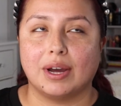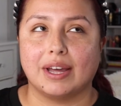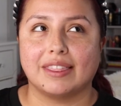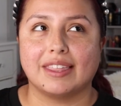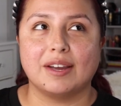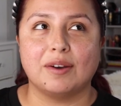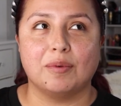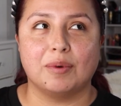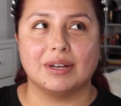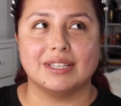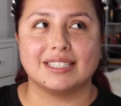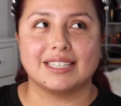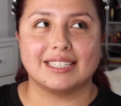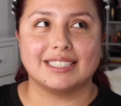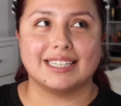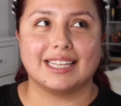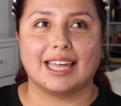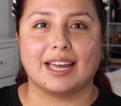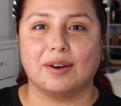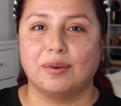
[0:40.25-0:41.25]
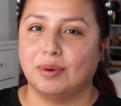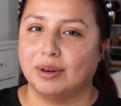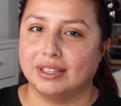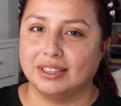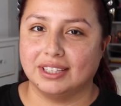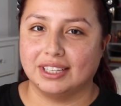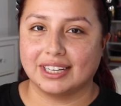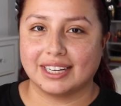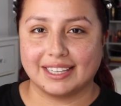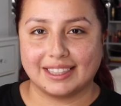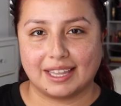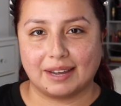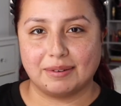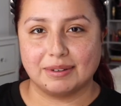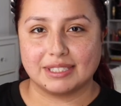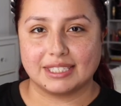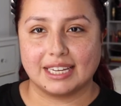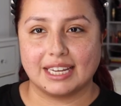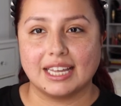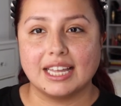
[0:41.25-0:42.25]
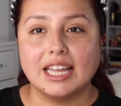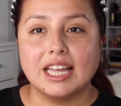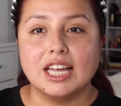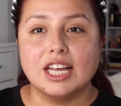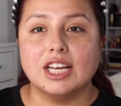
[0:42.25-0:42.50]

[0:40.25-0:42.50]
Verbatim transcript: I think once I did like one look and that was it.